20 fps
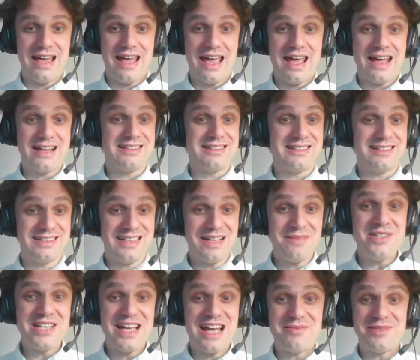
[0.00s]
And
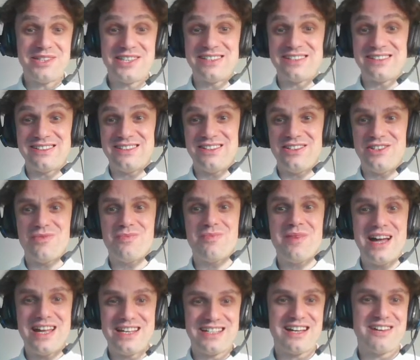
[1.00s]
sometimes you
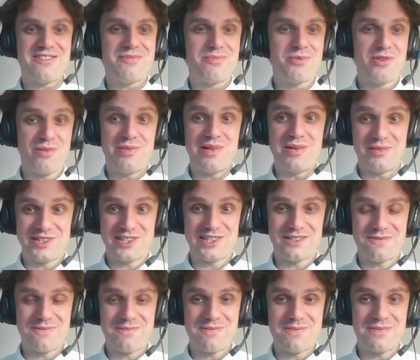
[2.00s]
might have
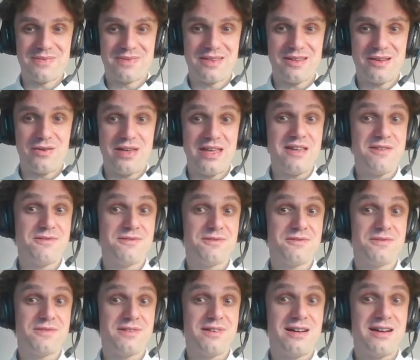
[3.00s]
problems
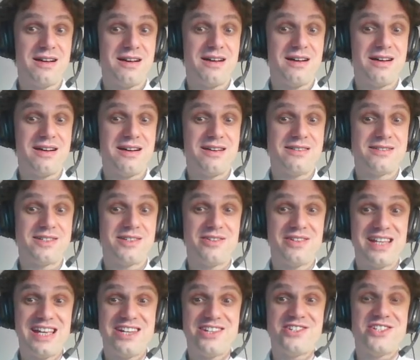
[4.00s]
if the
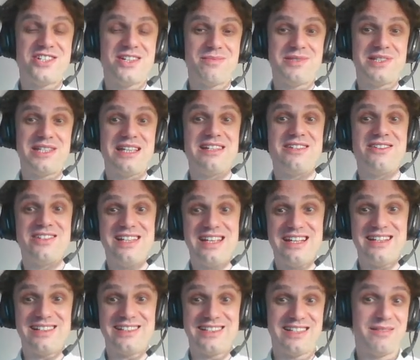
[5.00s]
relationships in your
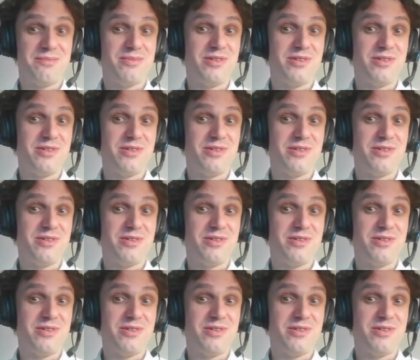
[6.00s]
dataset